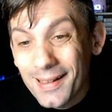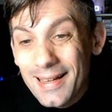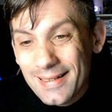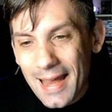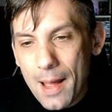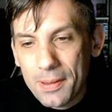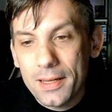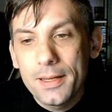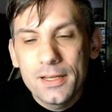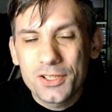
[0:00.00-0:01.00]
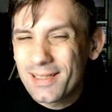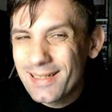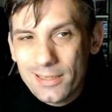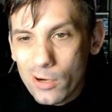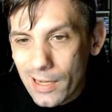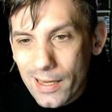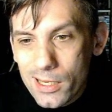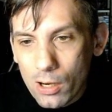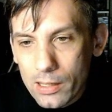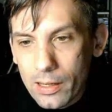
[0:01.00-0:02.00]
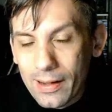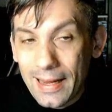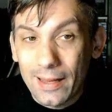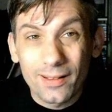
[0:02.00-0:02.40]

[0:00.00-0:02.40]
tap it, just discard any card in our hand.